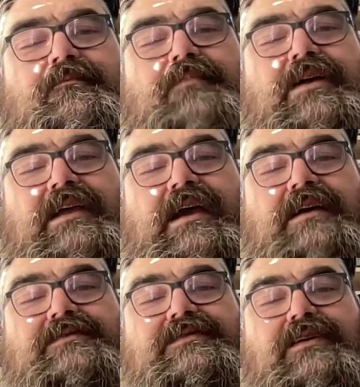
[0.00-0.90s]
But
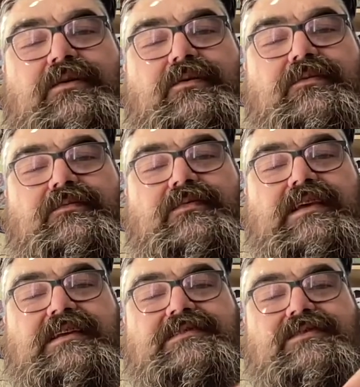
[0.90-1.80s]
yeah, so
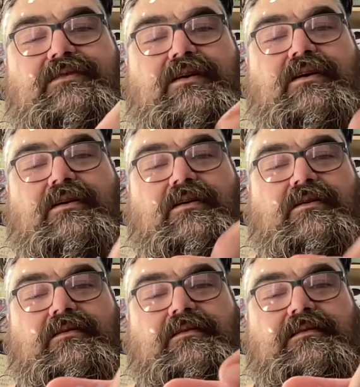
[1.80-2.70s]
these are
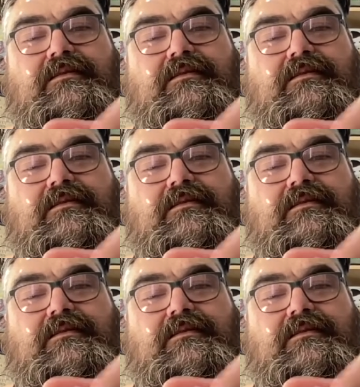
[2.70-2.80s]
all